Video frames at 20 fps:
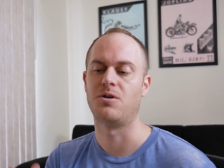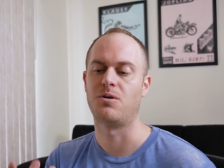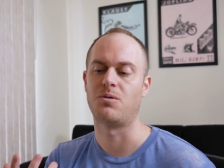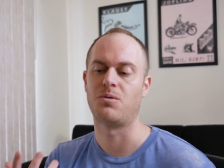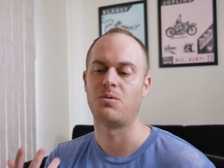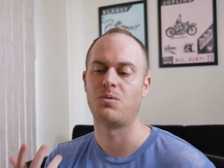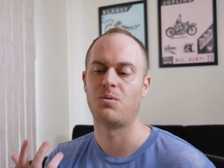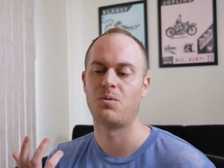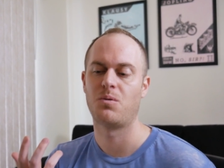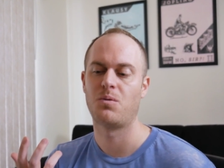
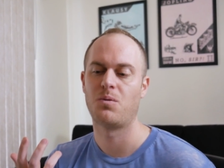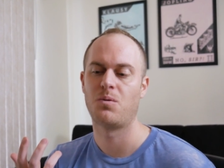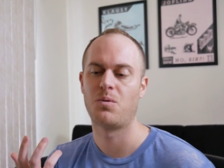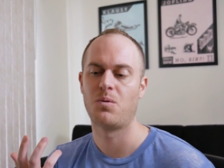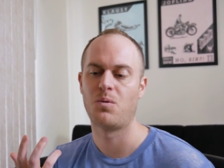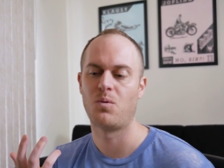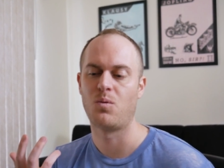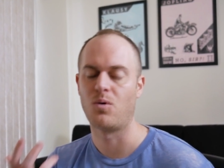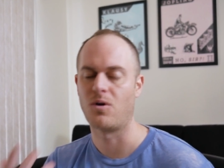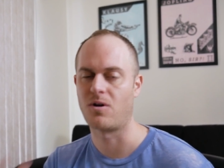don't
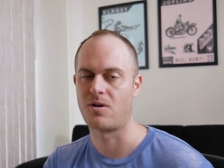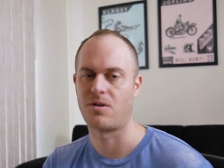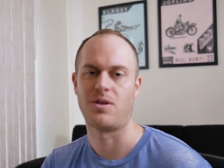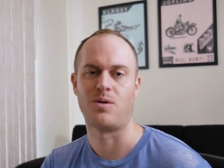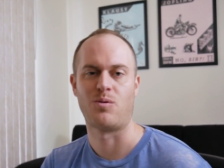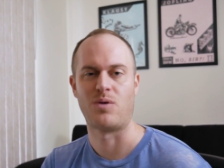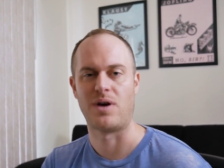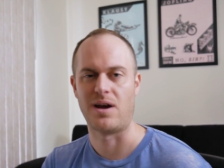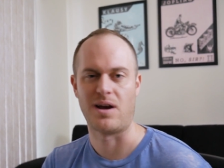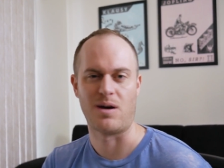work
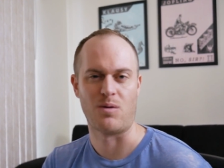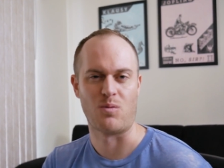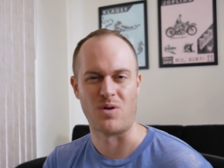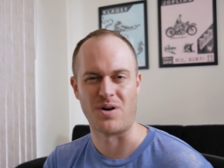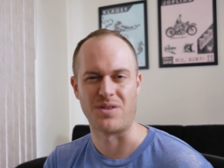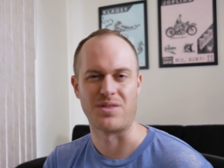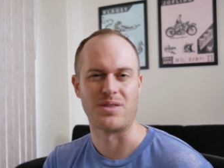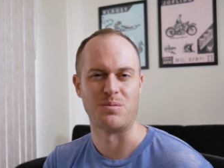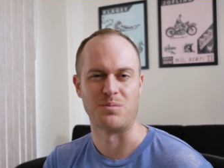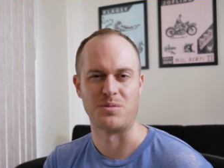the way I
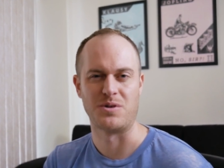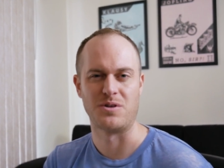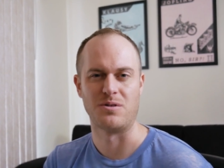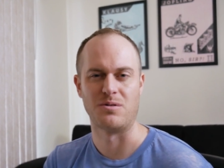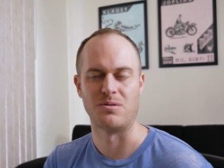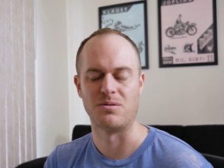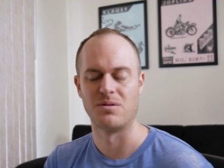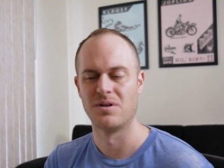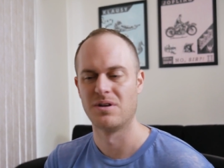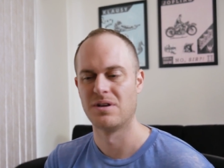want them
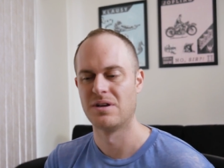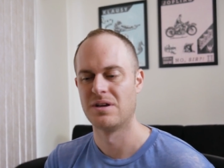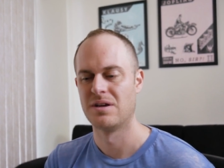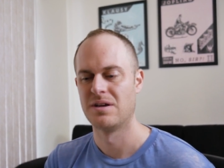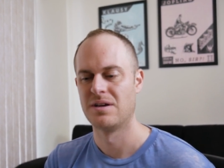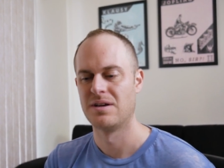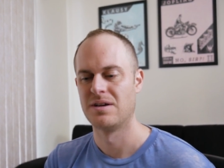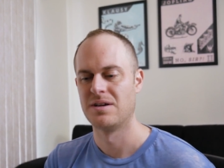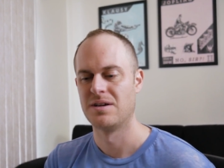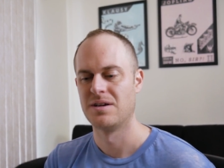to.
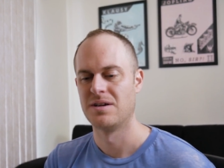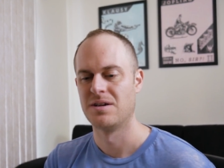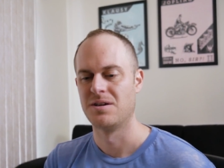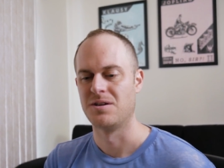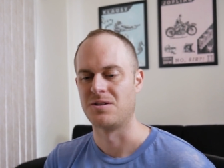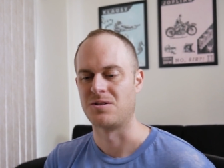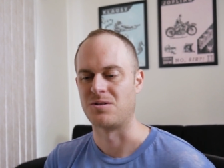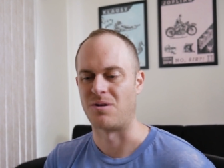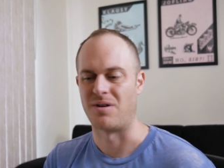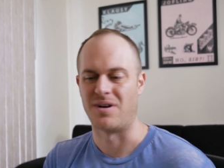
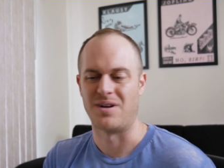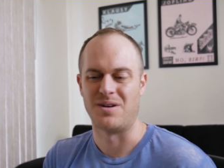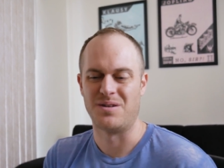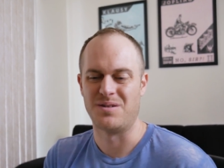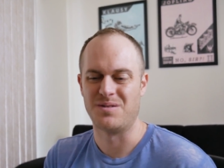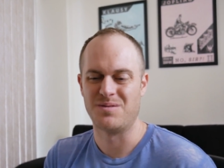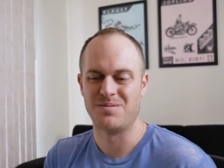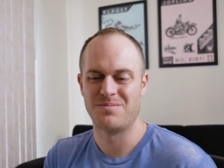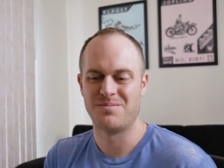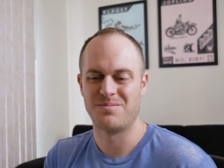So I'd
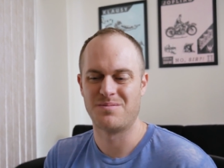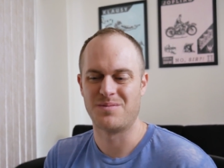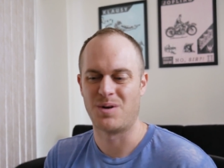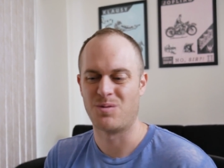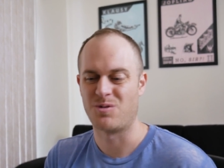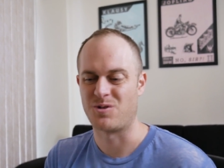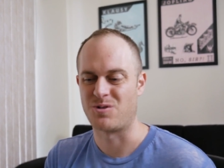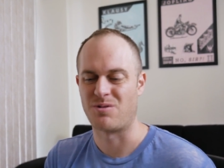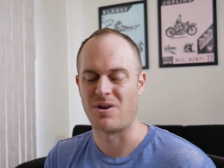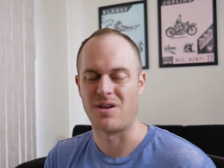
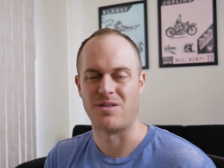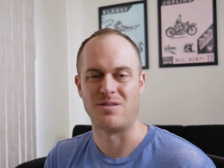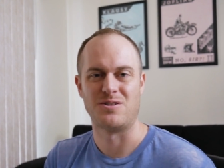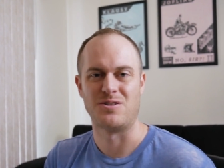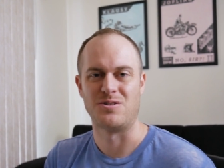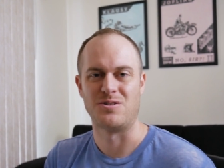almost rather